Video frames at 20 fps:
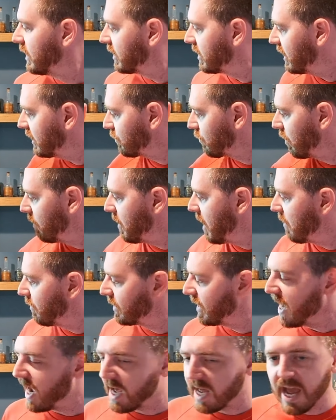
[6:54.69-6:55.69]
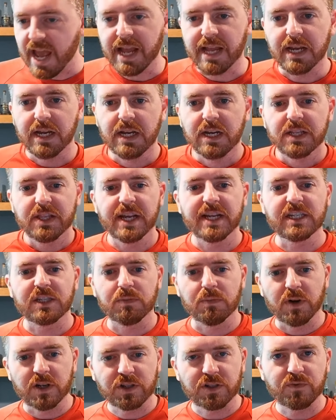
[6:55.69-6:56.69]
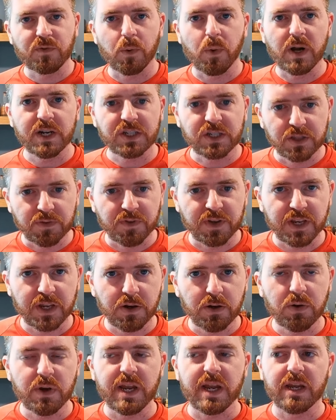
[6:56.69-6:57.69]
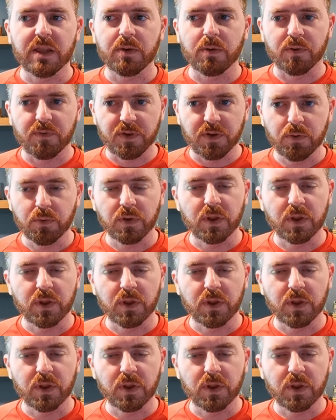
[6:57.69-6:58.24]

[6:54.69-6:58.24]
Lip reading: So that's where I'm at with that. Hey, thank you so much for watching the video and the review.